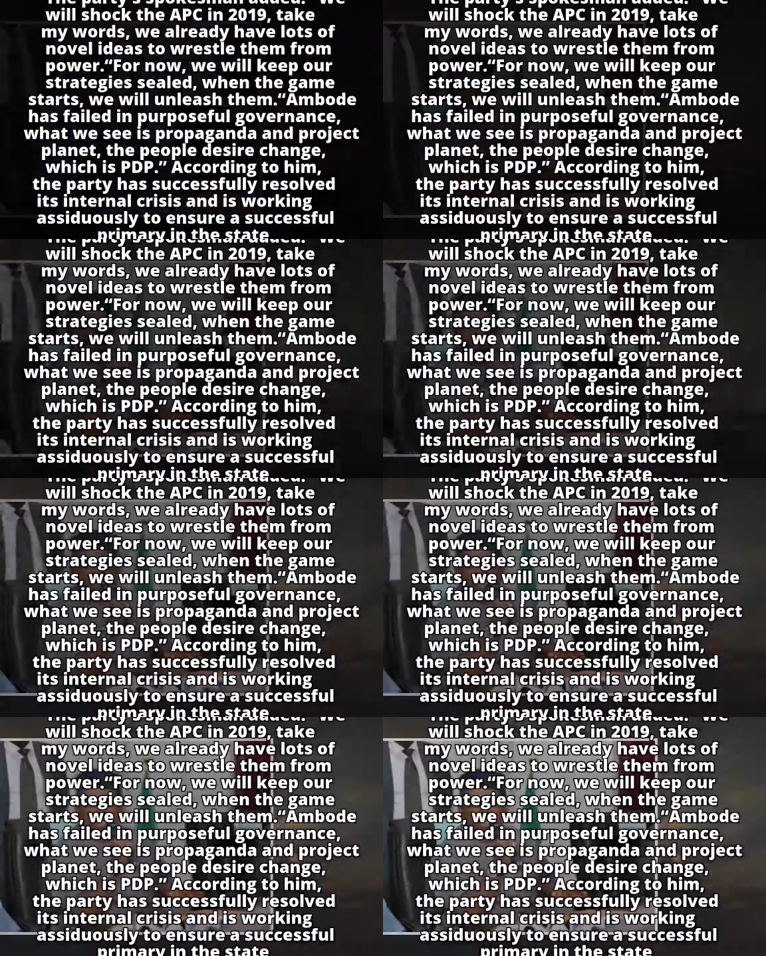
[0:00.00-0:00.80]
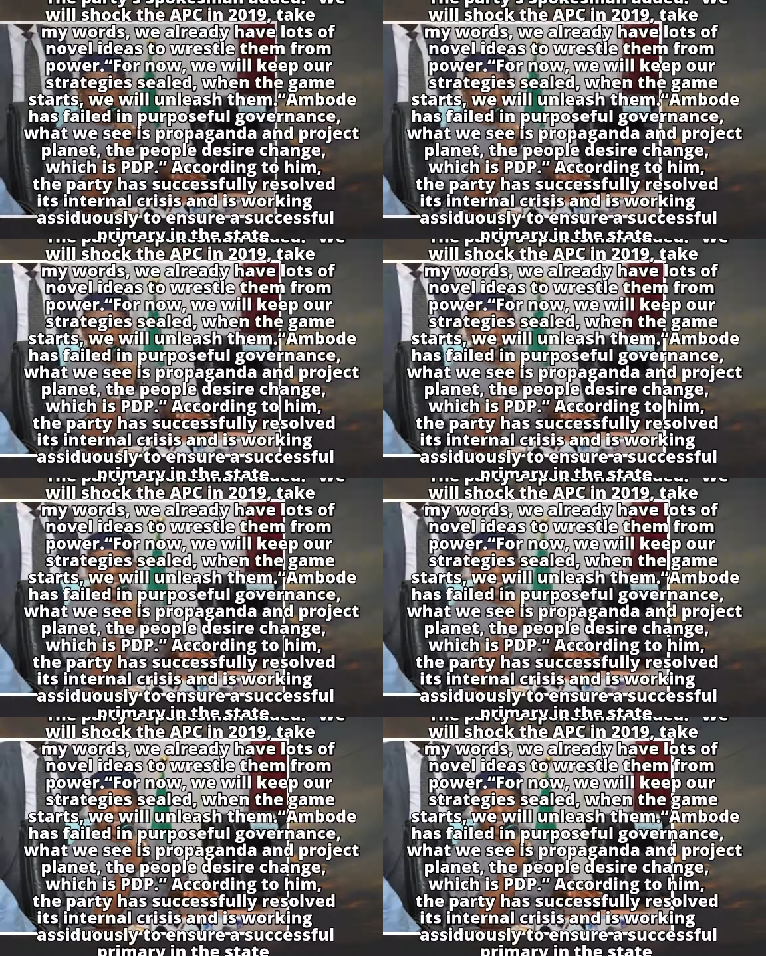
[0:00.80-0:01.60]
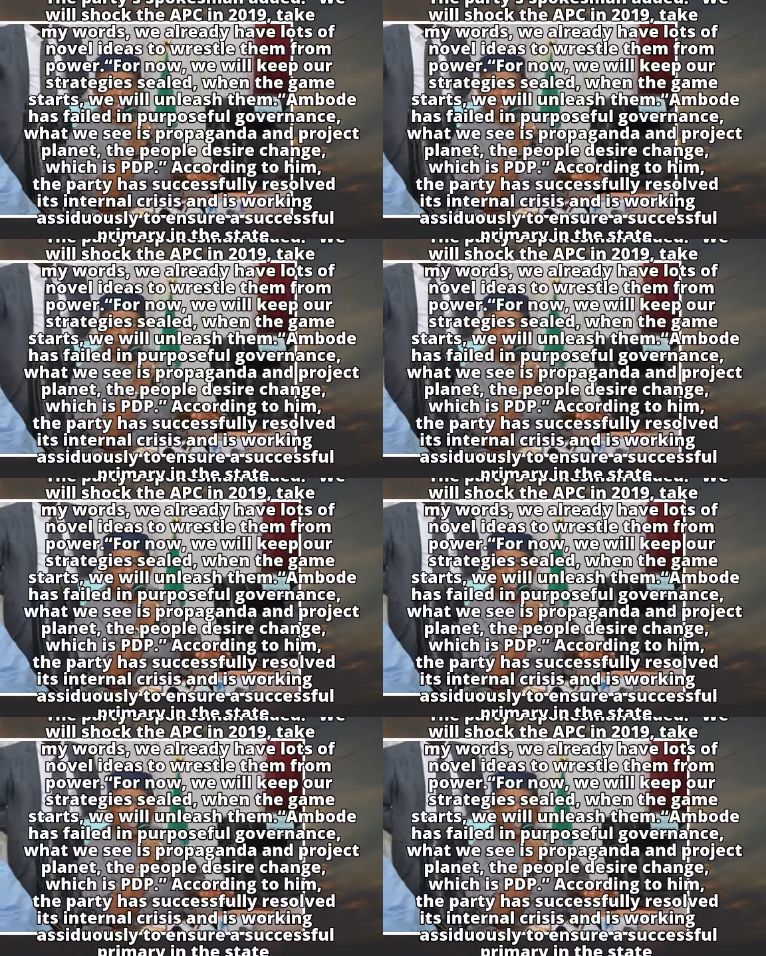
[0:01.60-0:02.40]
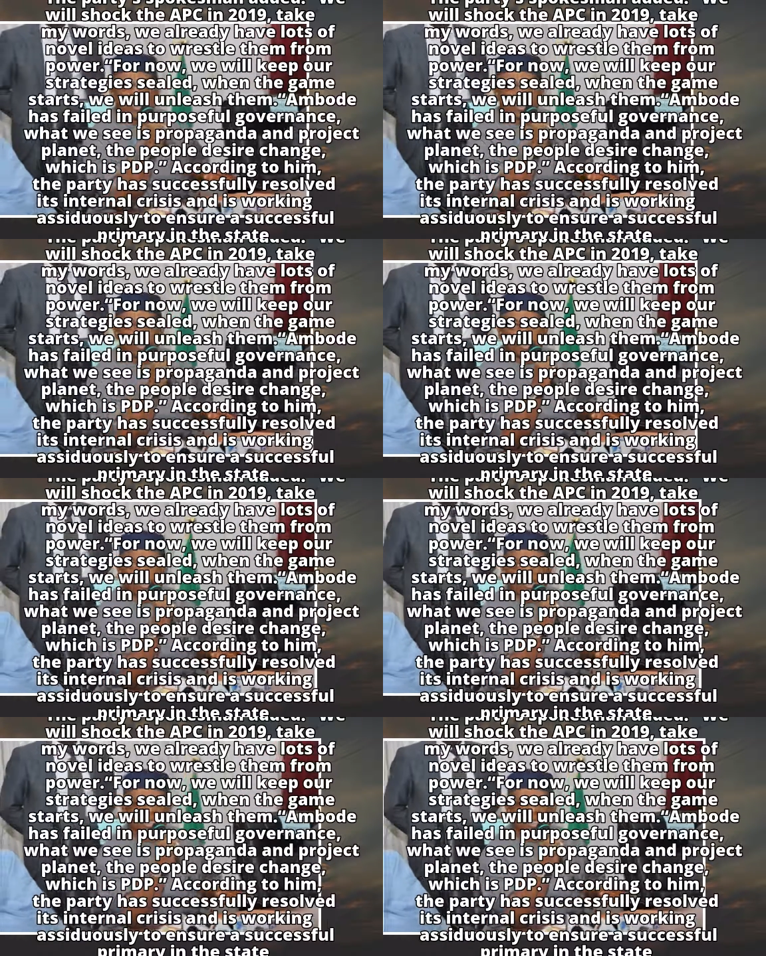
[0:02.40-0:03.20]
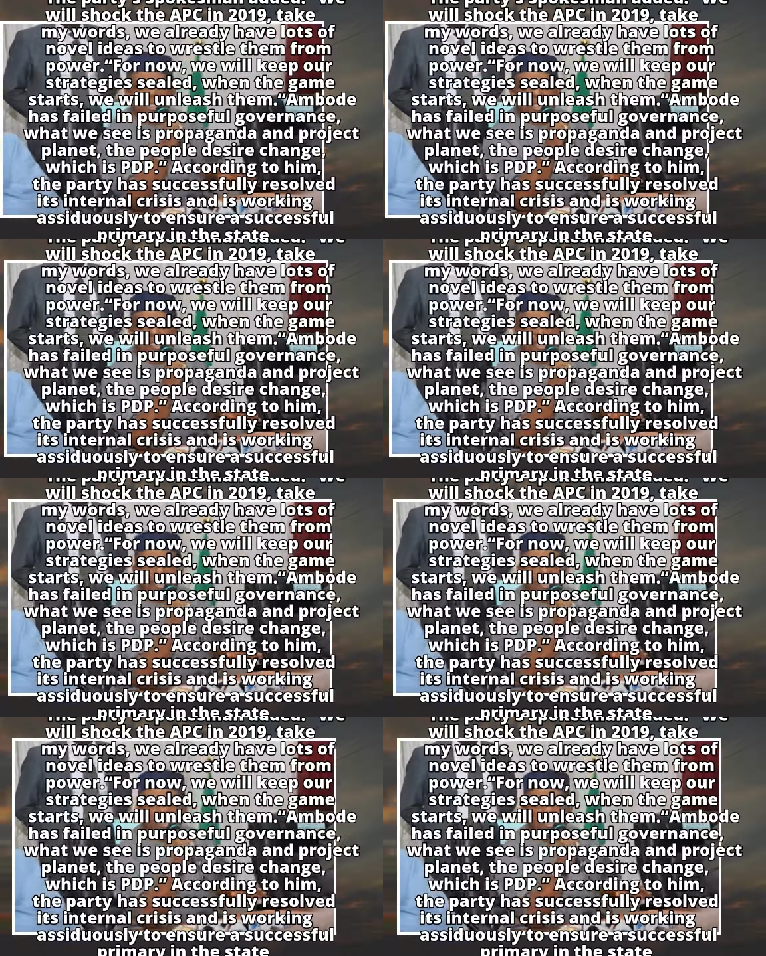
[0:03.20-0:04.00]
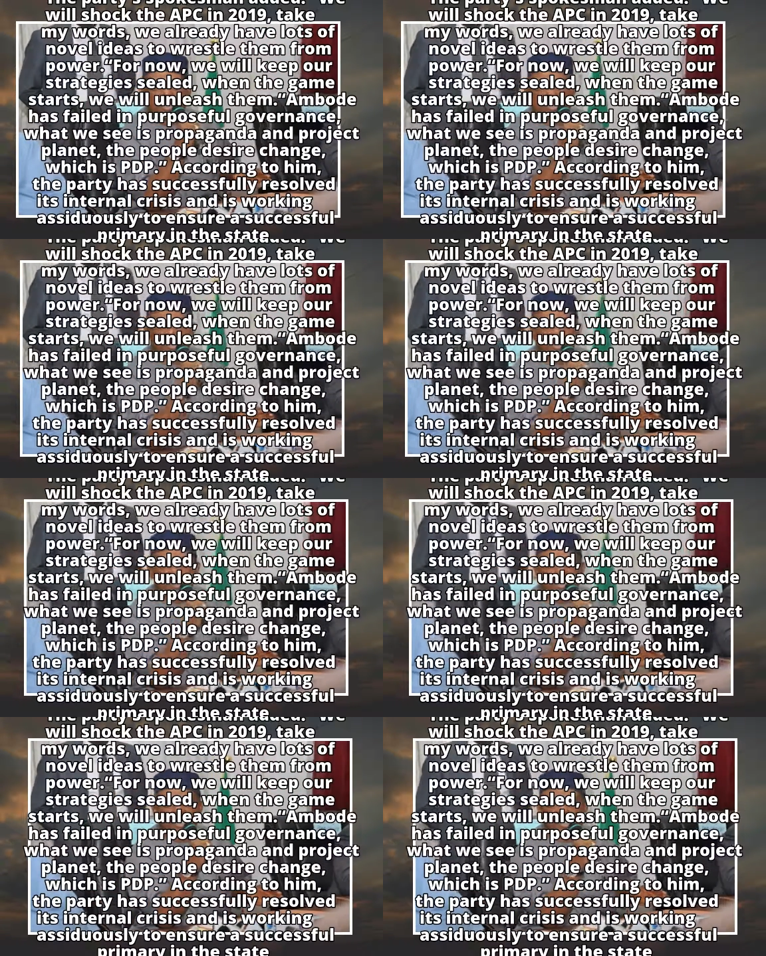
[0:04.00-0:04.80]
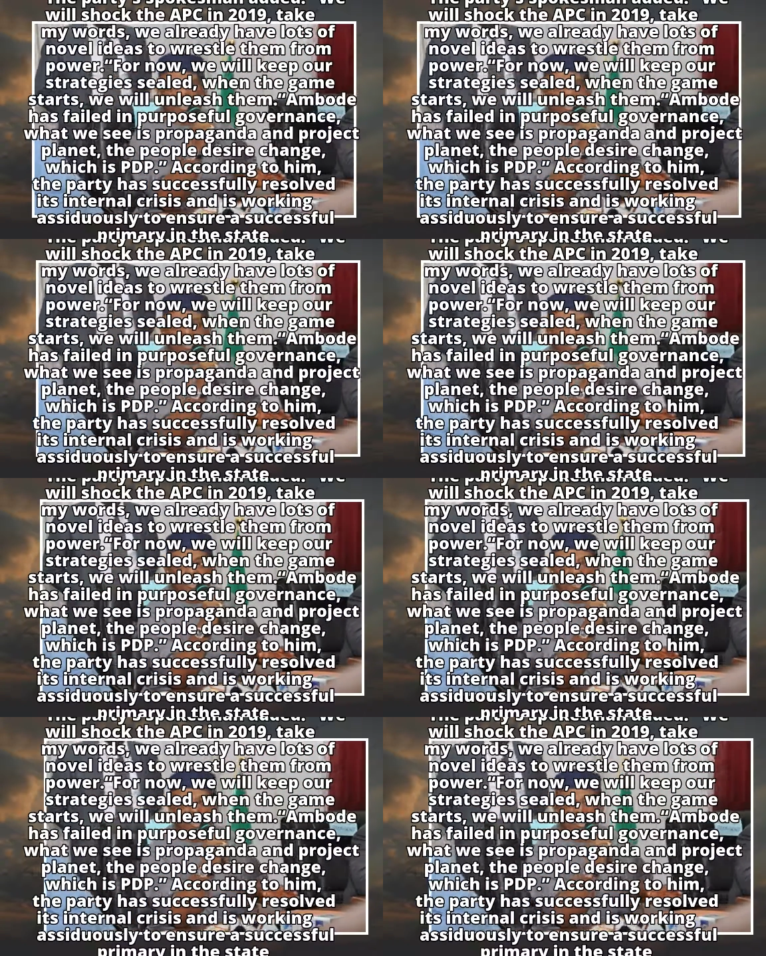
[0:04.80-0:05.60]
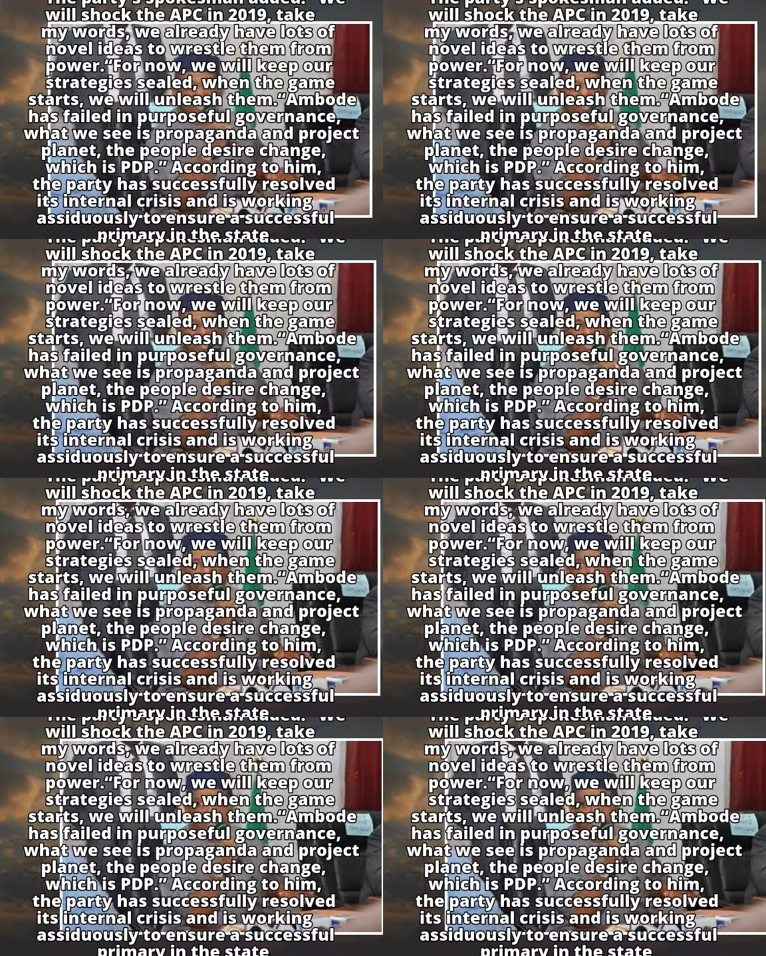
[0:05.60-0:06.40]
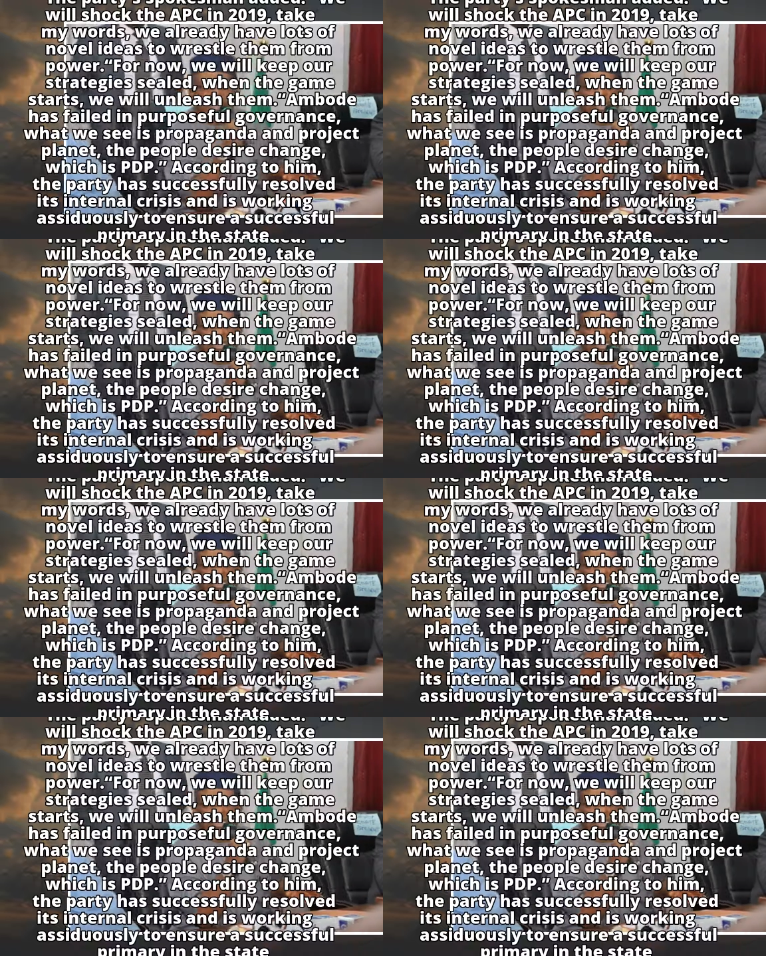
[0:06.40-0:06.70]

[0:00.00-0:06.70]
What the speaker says: Nobody's mouth can be seen.